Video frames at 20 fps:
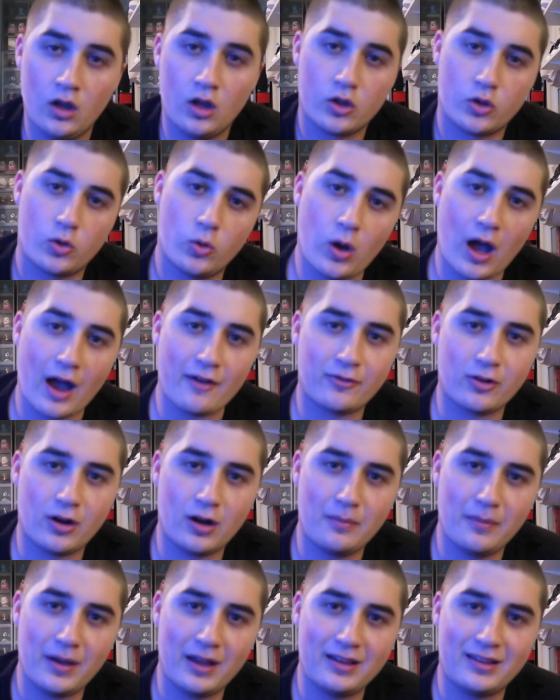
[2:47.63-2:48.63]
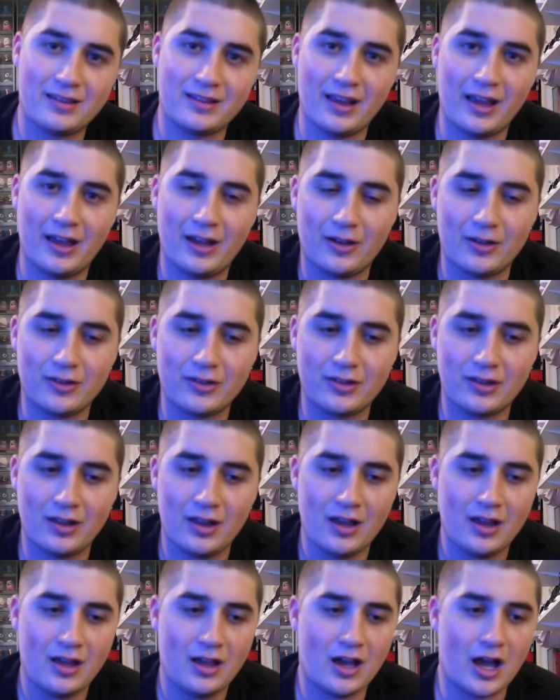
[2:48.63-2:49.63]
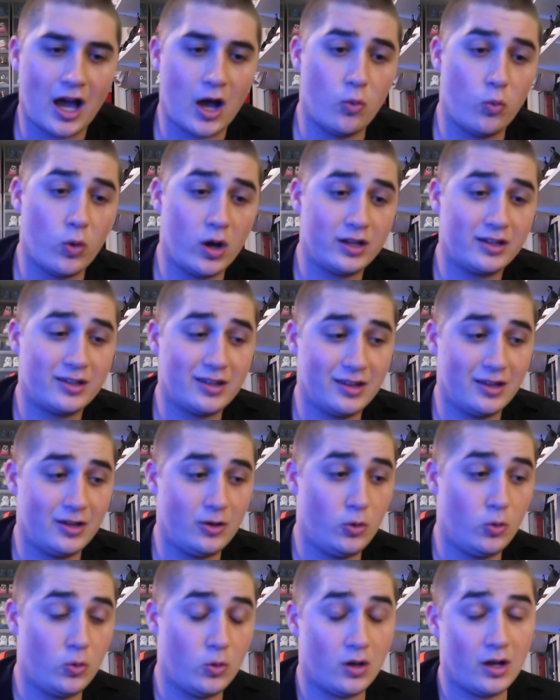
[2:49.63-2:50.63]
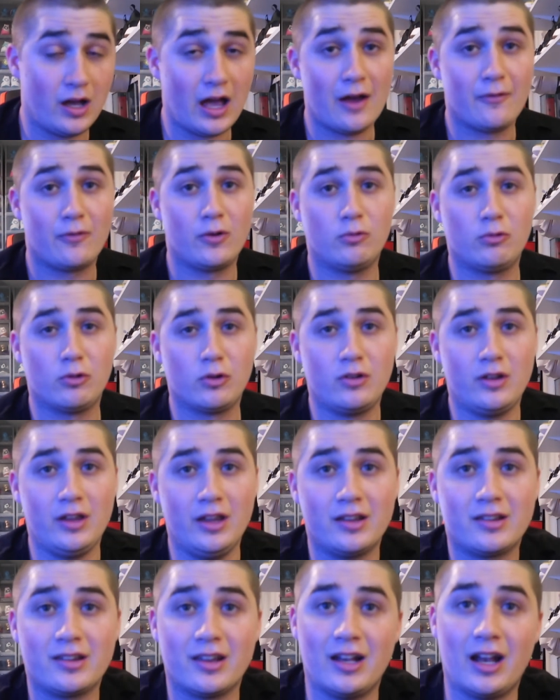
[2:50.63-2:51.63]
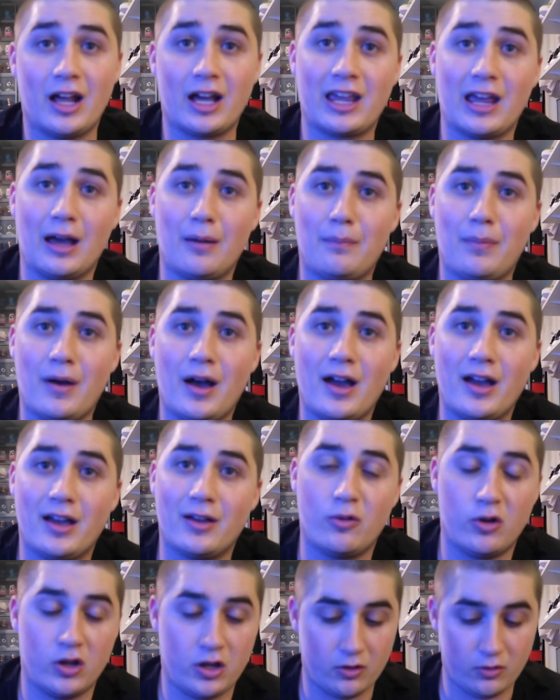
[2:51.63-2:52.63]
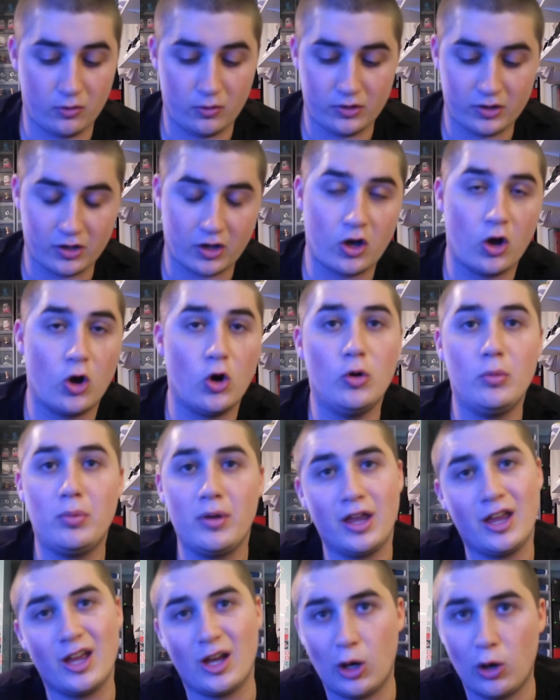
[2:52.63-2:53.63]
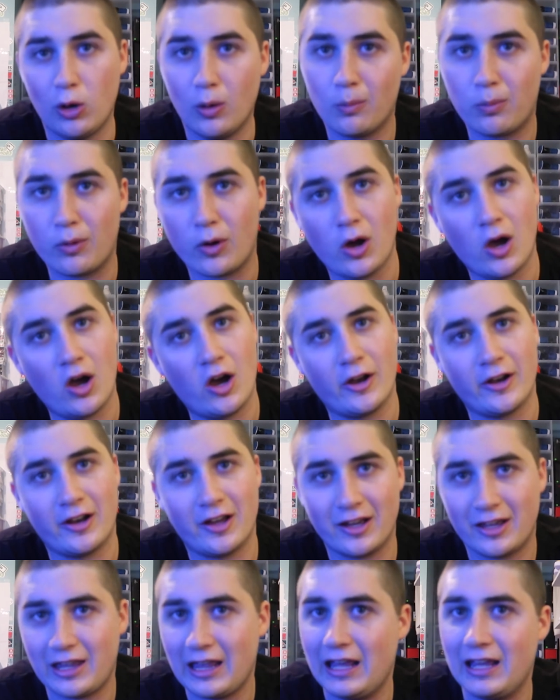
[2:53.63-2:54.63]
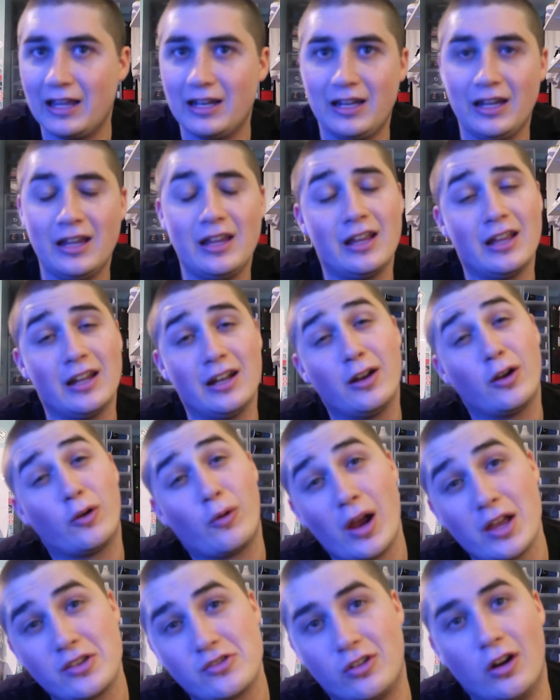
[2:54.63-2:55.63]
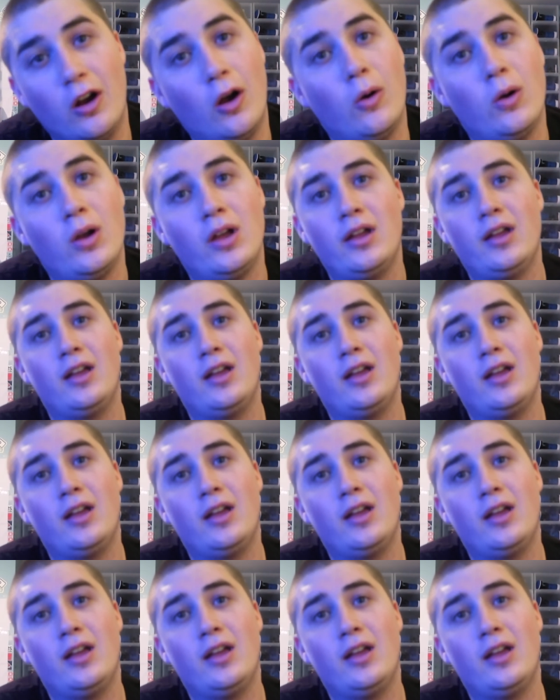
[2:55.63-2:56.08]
So after I made sales, I went to every release and I kept buying, whether it was a Kobe, a LeBron, a KD, and a retro.